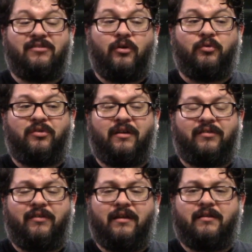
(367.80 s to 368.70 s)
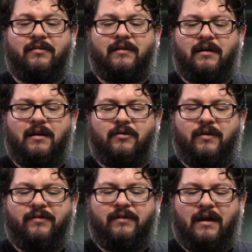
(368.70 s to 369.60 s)
06, and it's kind of
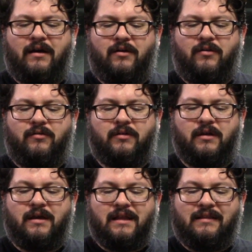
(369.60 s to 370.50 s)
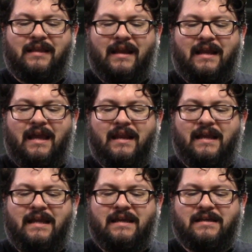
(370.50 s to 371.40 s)
crazy how dedicated
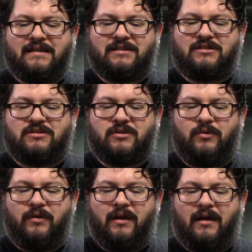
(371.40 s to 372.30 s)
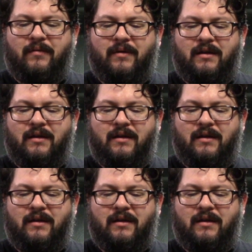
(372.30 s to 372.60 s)
he is to it. I mean,